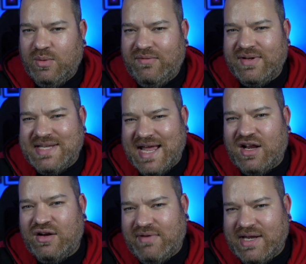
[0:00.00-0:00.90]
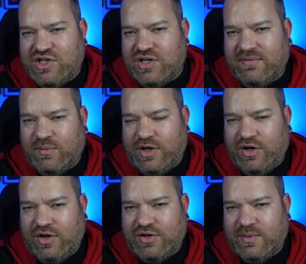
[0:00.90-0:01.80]
with a declaration of what you're
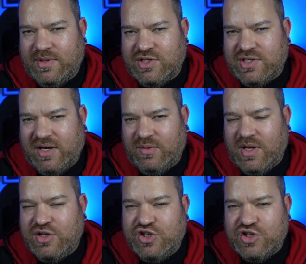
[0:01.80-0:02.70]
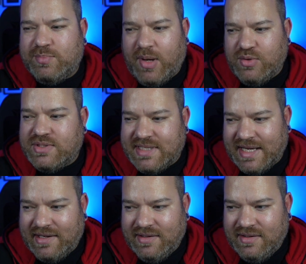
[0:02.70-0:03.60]
going to do on the channel and just post it.